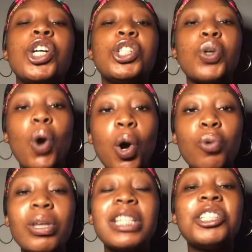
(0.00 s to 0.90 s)
she
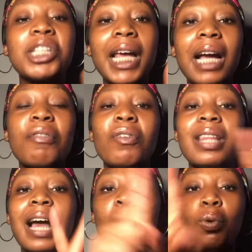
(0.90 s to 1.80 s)
always check for
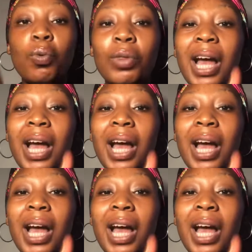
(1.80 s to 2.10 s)
that logo,